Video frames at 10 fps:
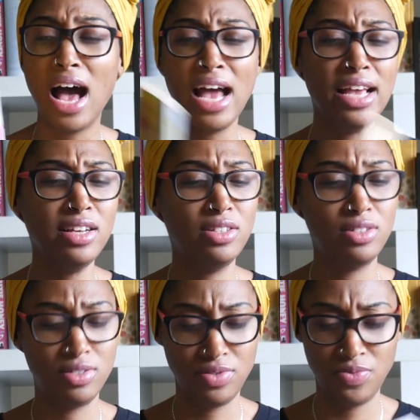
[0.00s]
I
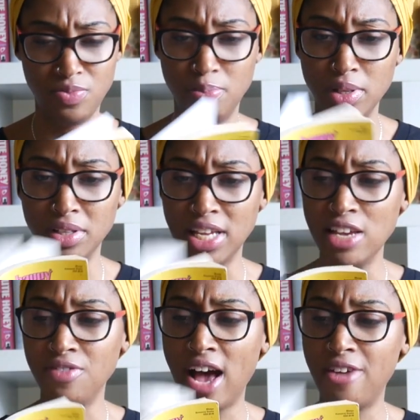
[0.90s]

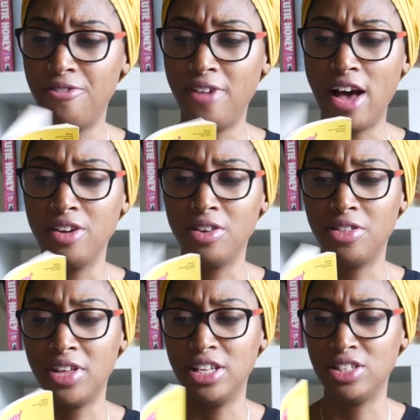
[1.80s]
believe I found
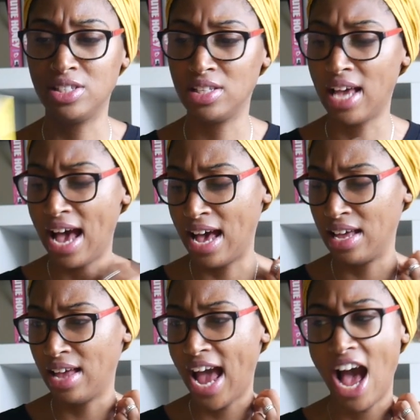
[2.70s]
this at
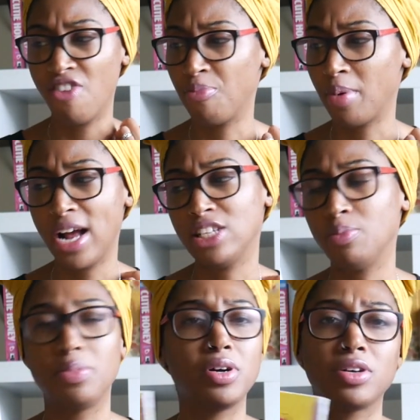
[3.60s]
Half Price
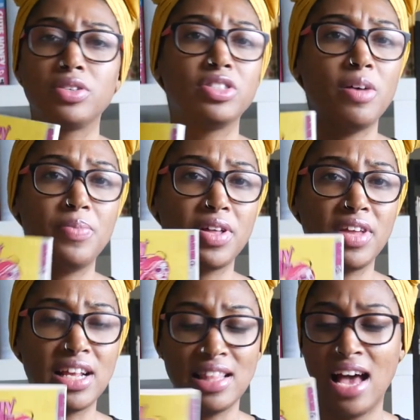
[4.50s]
Books or something
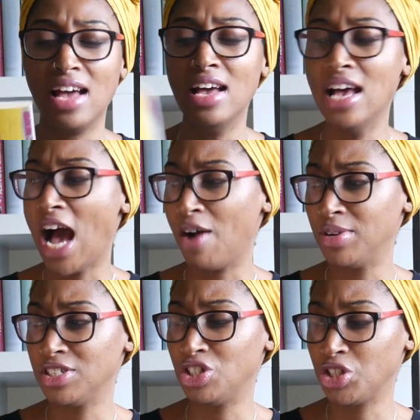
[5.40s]
like that. I
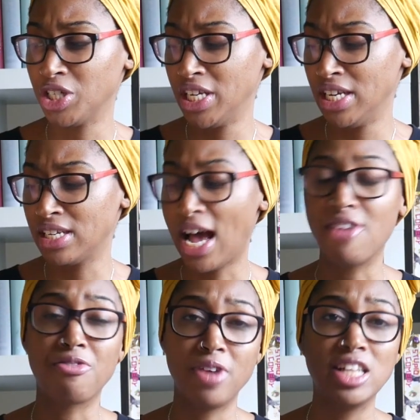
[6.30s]
was intrigued.
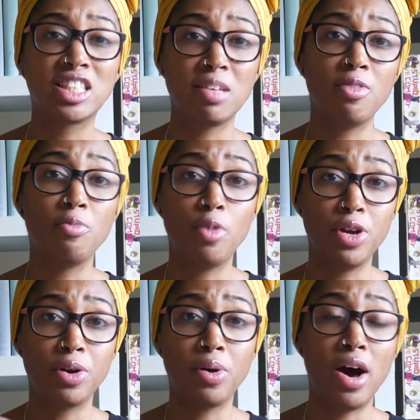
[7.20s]
I've read some of
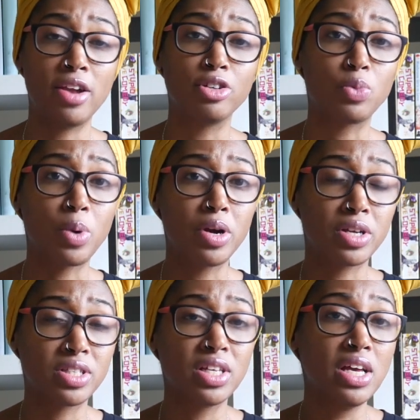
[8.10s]
Moyoko Anno's
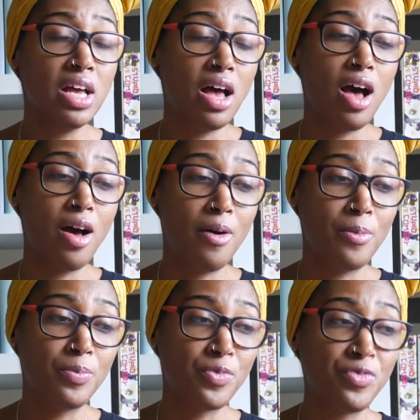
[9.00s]
works
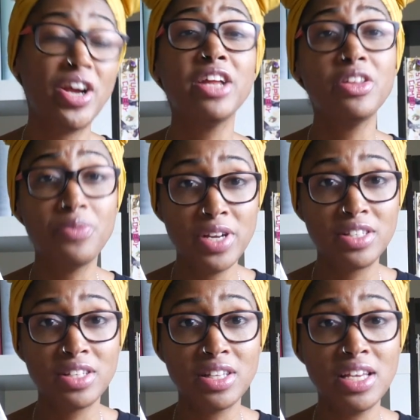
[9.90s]
fairly
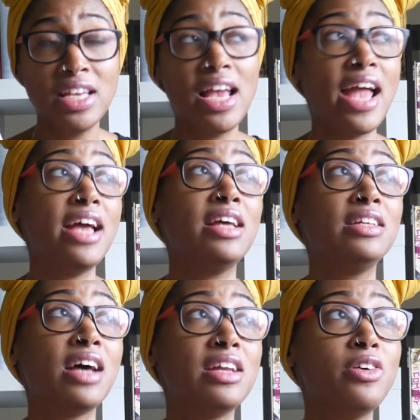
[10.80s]
recently,
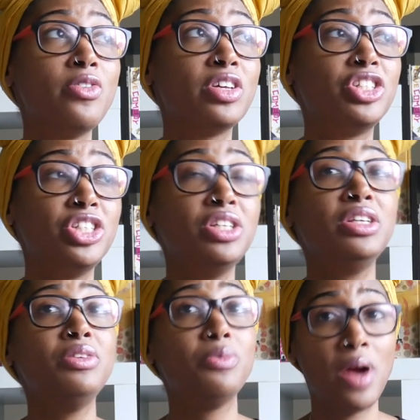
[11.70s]
and I know that
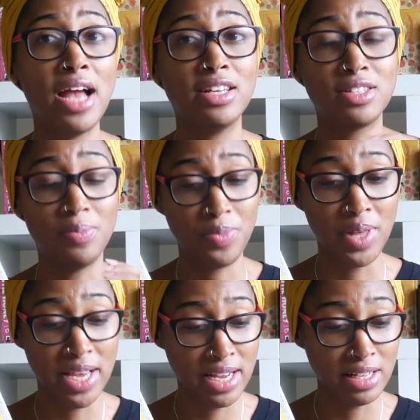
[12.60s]
she writes some
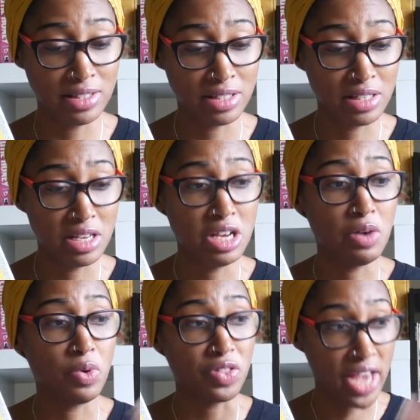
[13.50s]
things
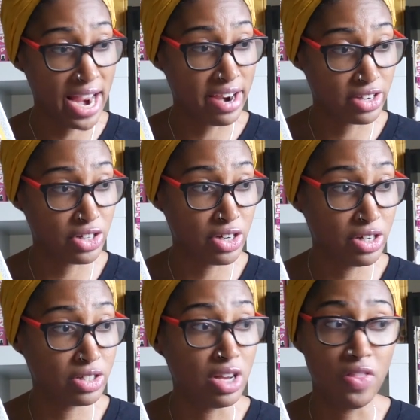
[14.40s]
with
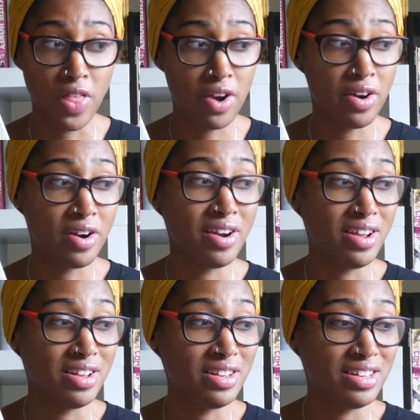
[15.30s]
characters that are
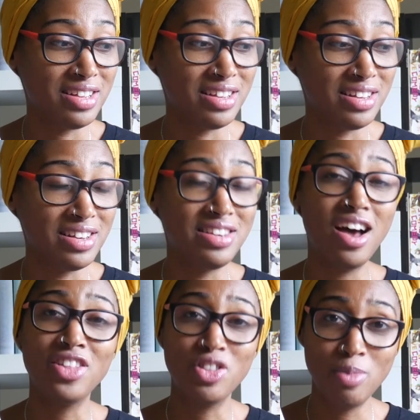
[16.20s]

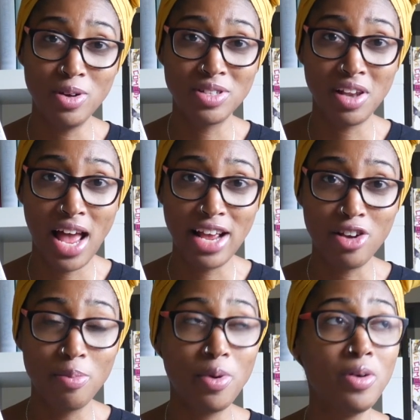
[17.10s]
not the most
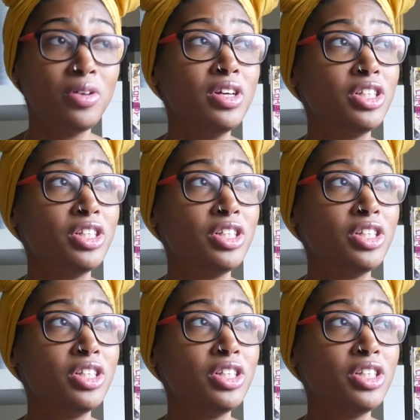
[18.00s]
likable.